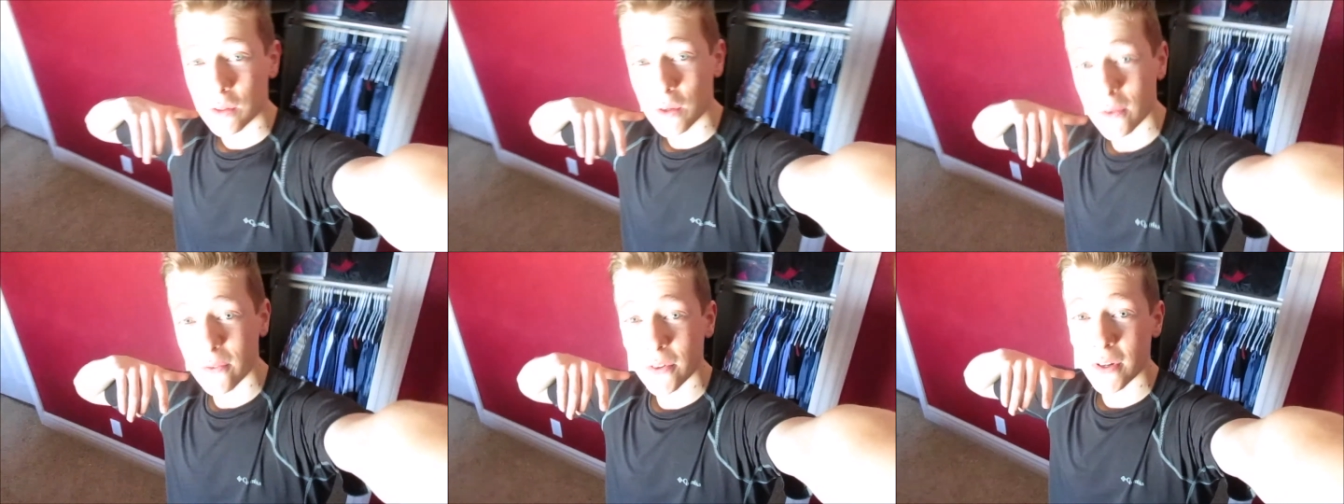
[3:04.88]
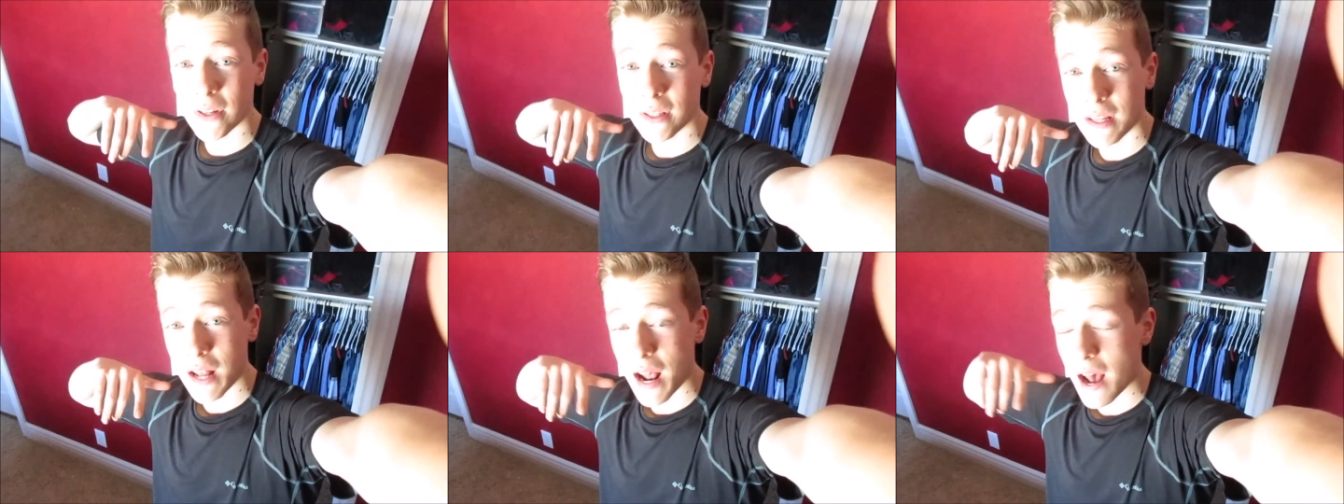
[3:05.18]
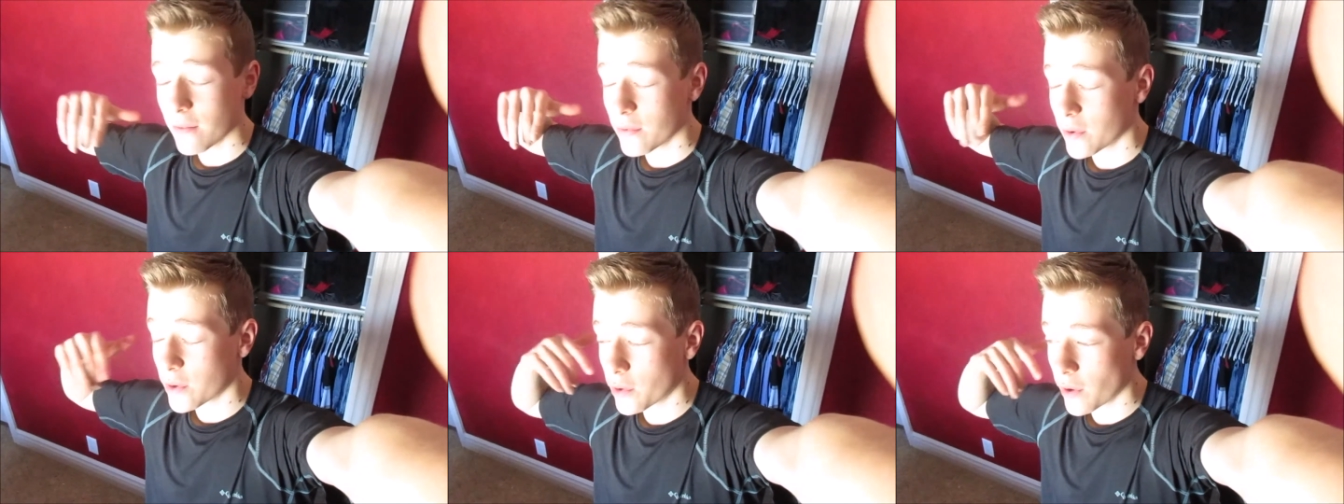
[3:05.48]
Don't forget to
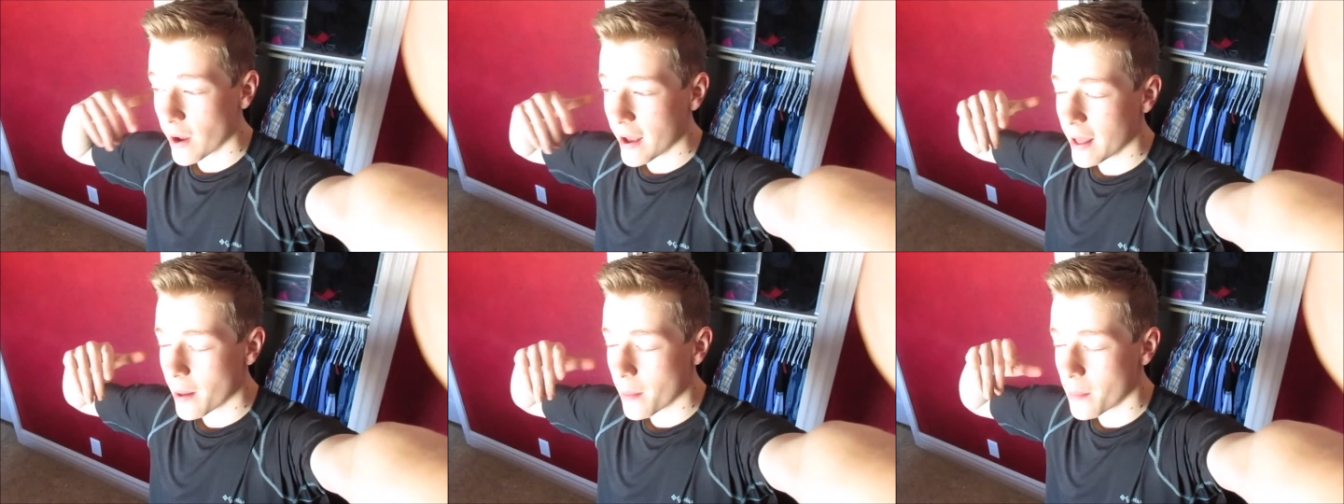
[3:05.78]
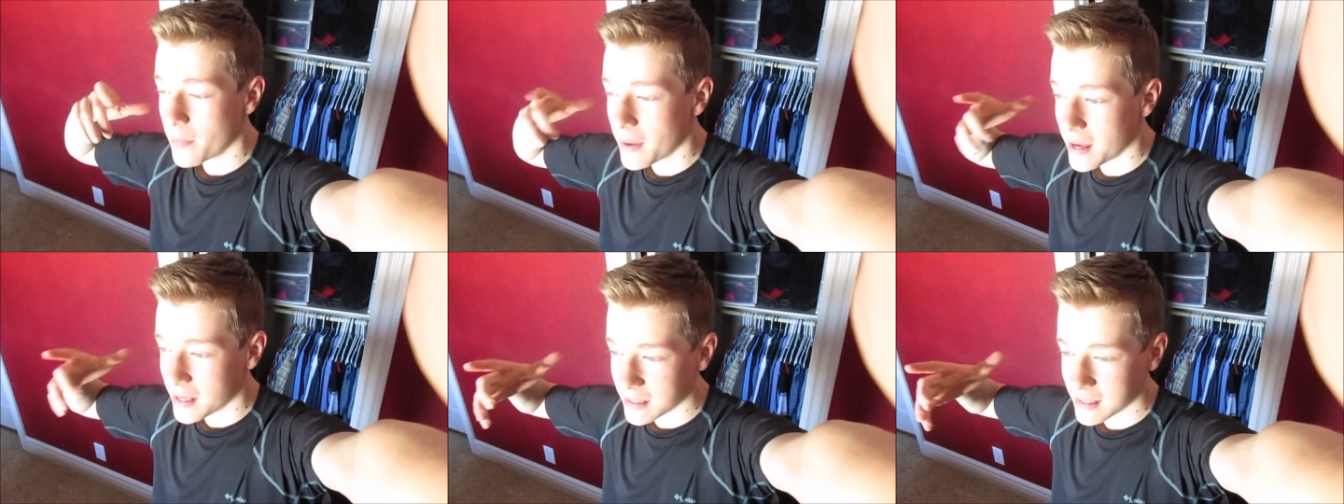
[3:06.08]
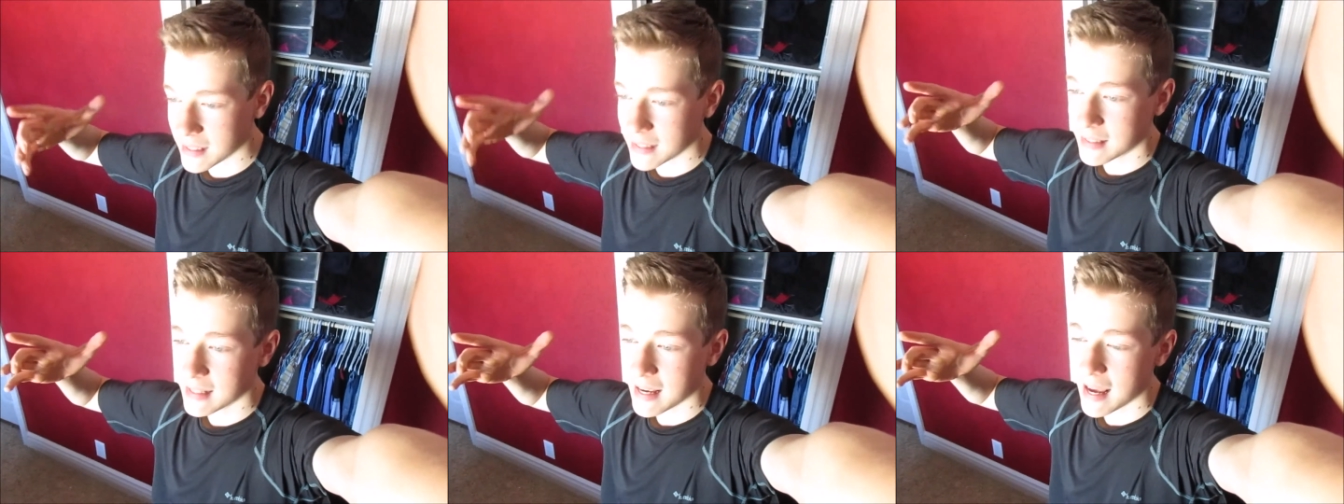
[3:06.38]
have a great,
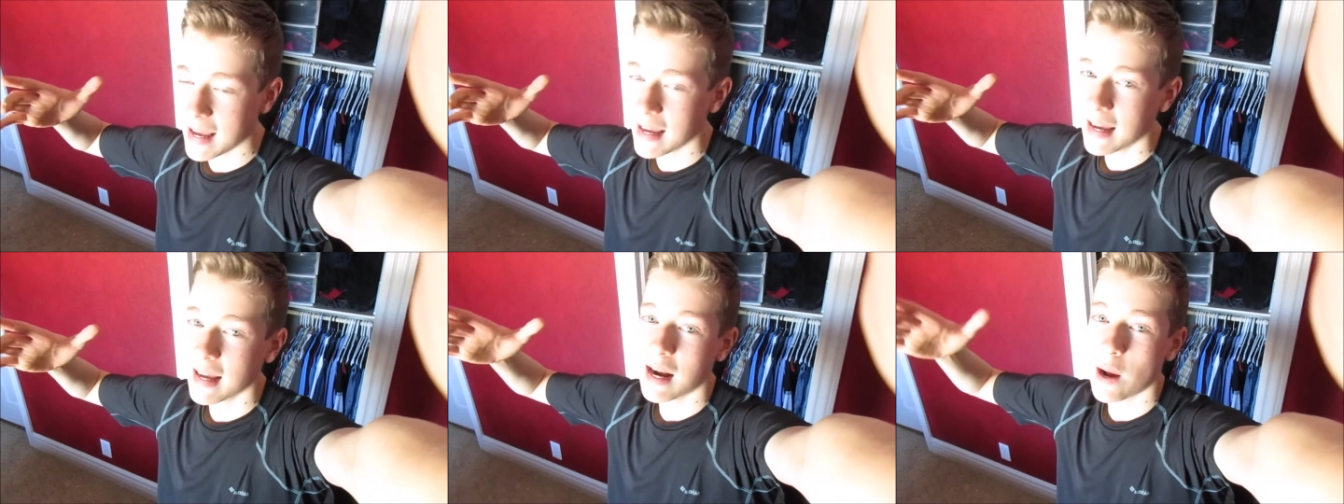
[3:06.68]
amazing day,